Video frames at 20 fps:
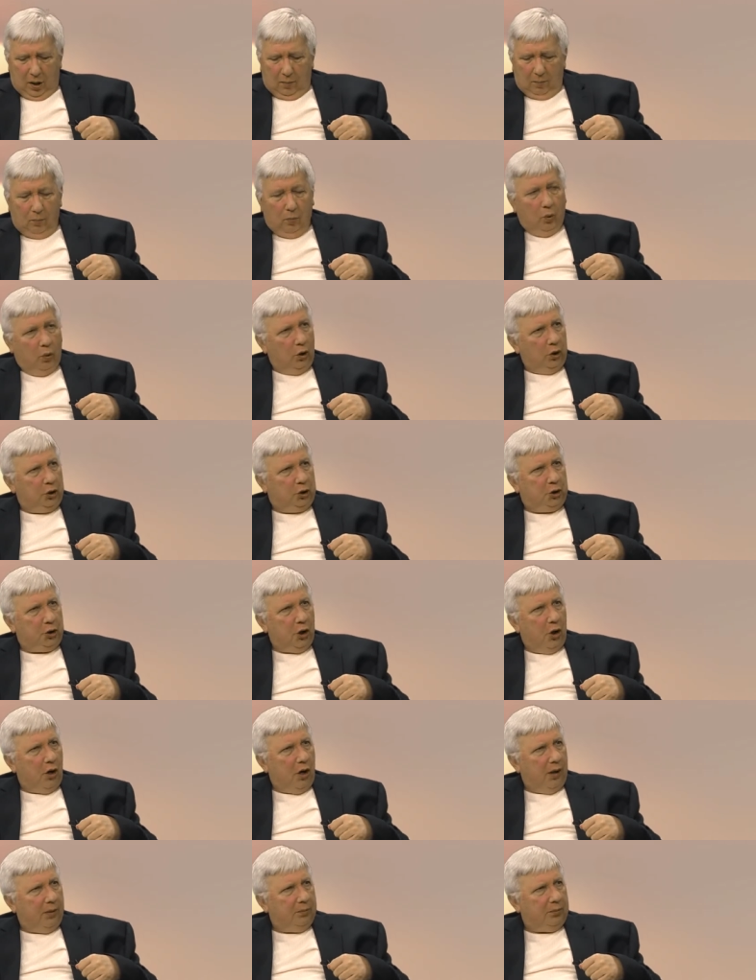more
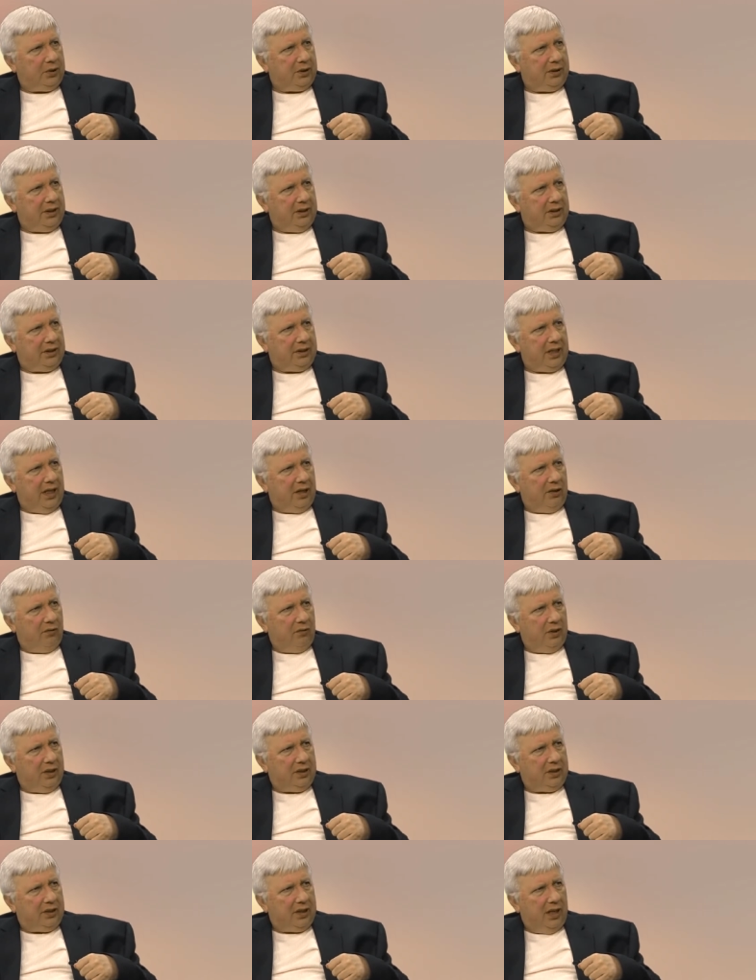jobs, et
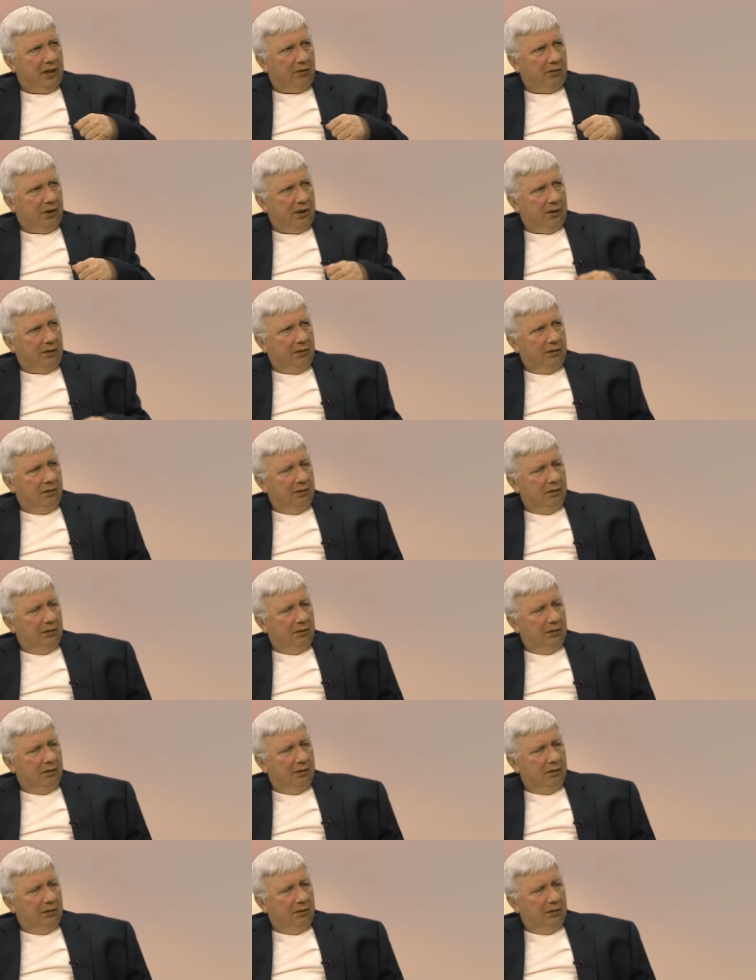cetera, et cetera.